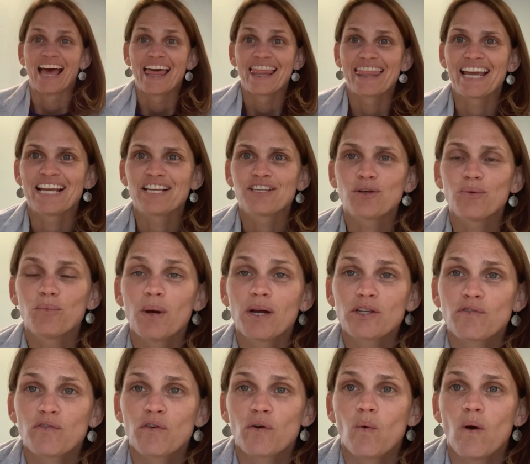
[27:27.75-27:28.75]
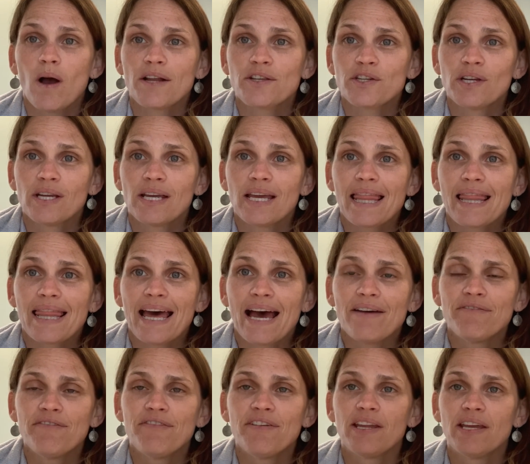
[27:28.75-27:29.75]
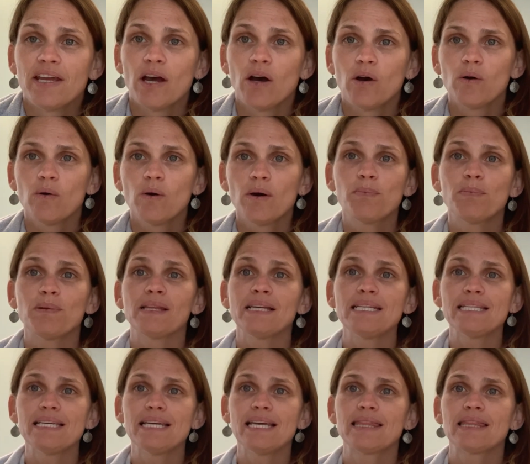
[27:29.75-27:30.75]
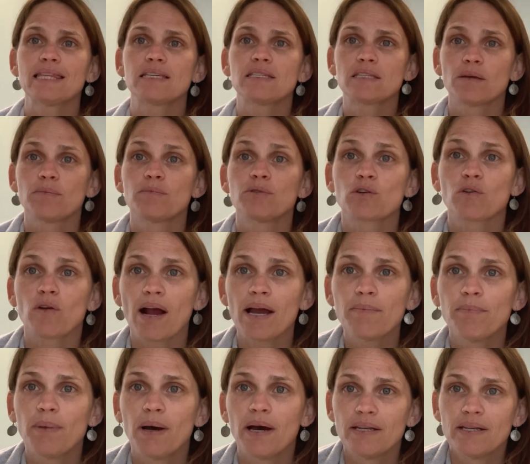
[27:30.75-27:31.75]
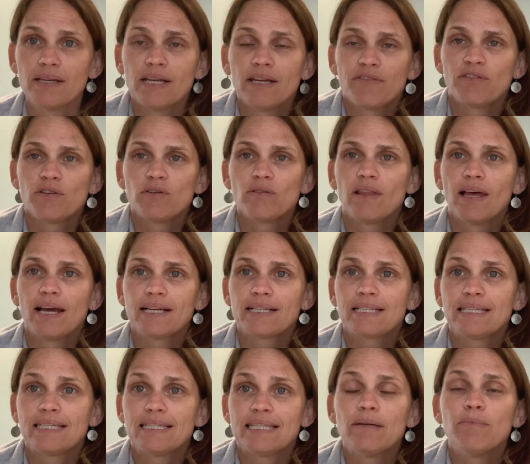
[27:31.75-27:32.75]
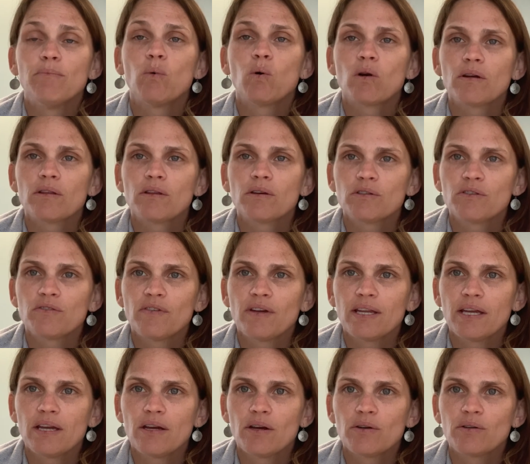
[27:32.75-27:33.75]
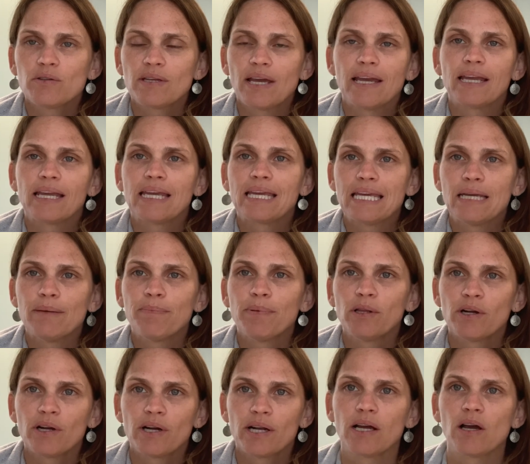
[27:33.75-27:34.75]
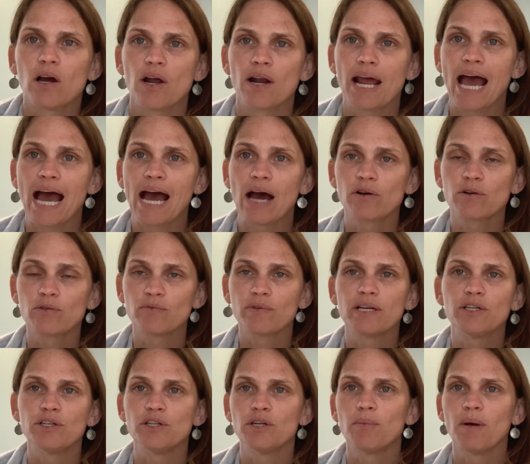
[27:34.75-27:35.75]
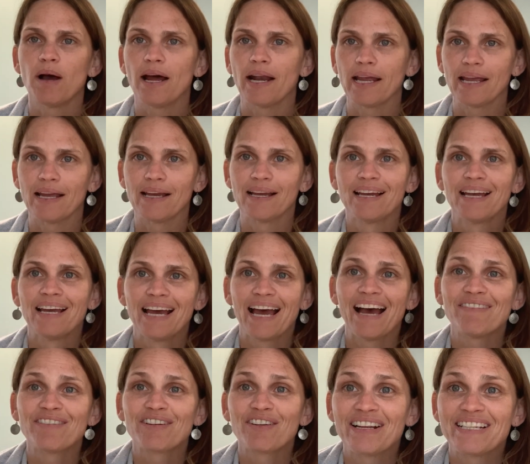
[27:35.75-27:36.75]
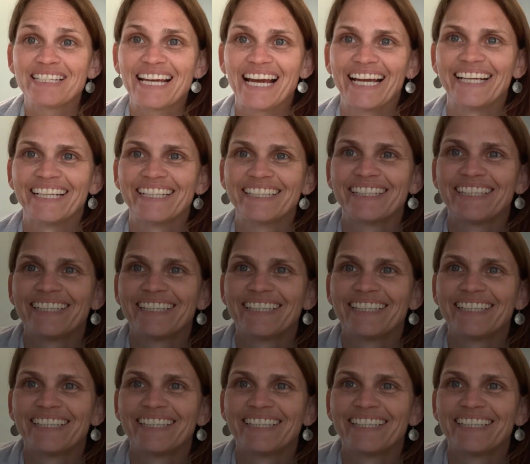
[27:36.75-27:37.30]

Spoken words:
Thanks so much for watching that video. Please hit the subscribe button if you'd like to see more of those videos and keep learning on how to read your body. Have a great day.